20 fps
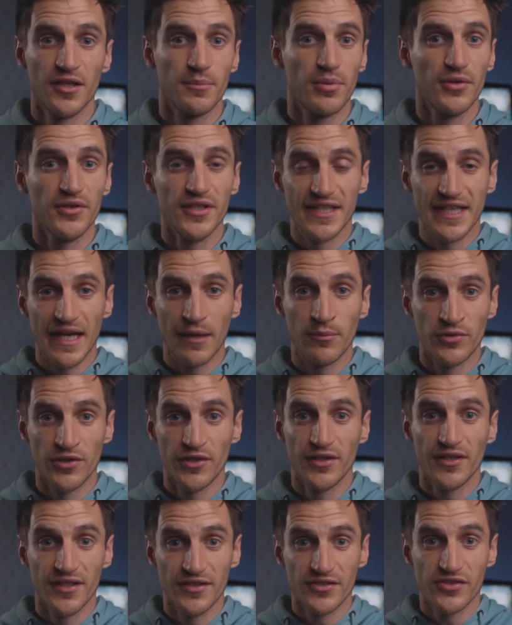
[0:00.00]
Put your
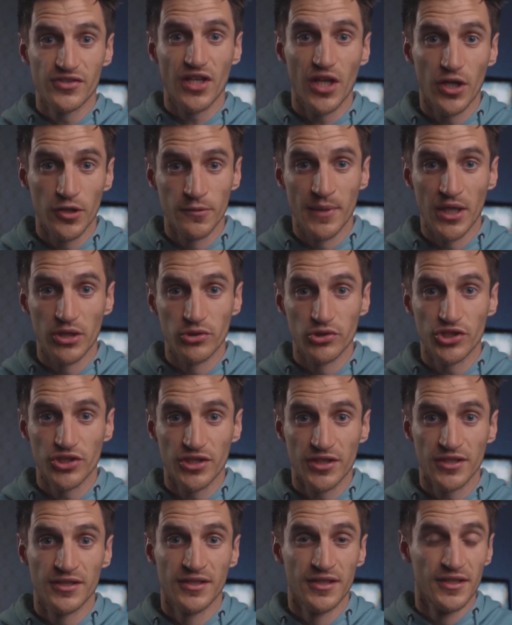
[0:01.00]
camera in slow
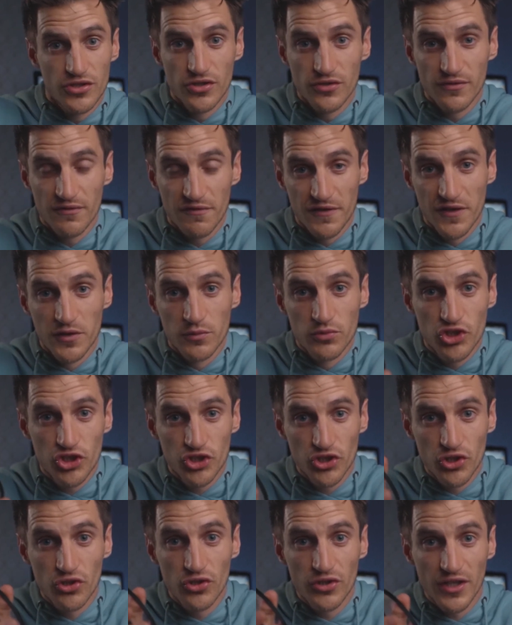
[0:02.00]
motion, film
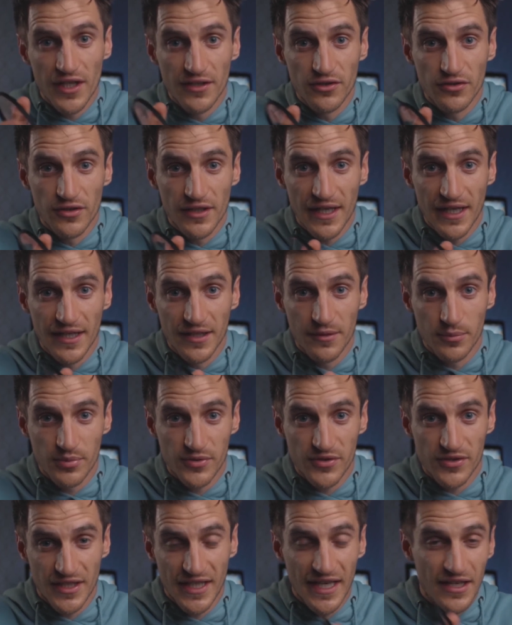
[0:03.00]
short little
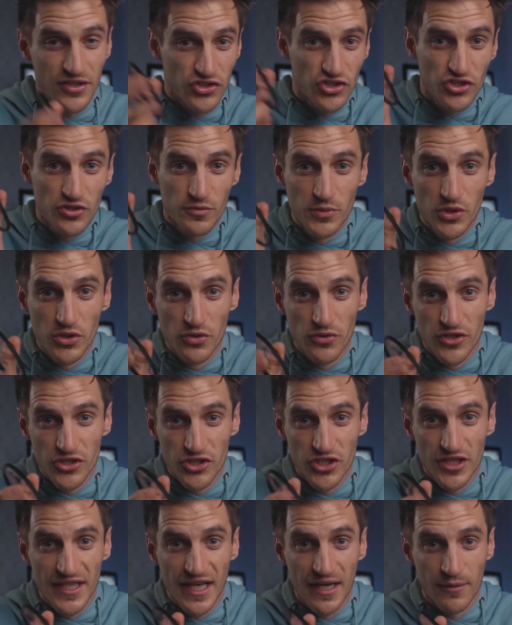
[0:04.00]
clips, get as smooth
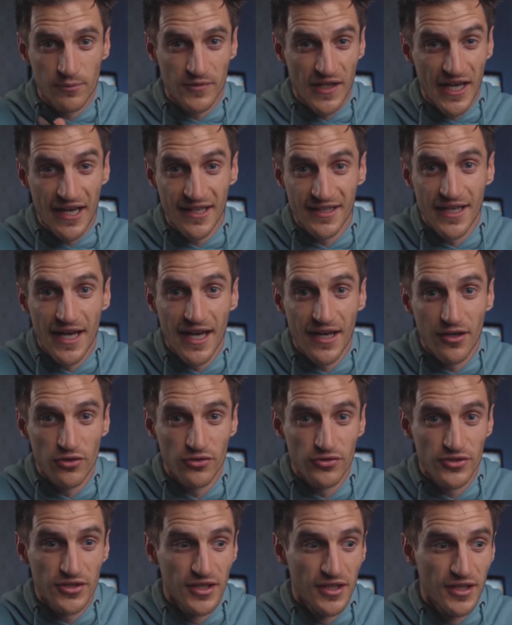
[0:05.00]
as you can
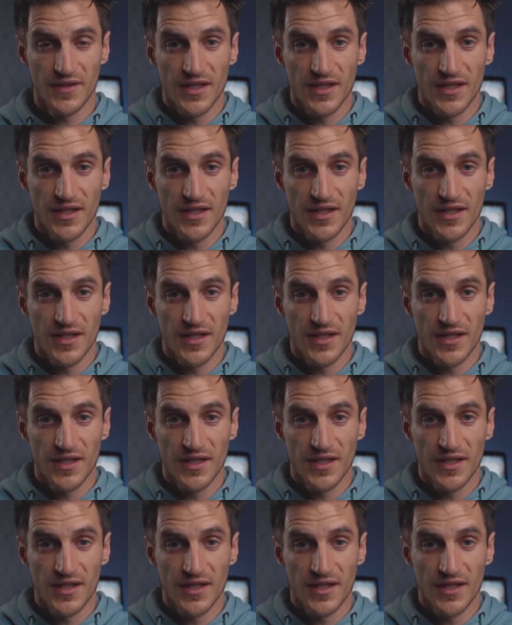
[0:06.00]
handheld,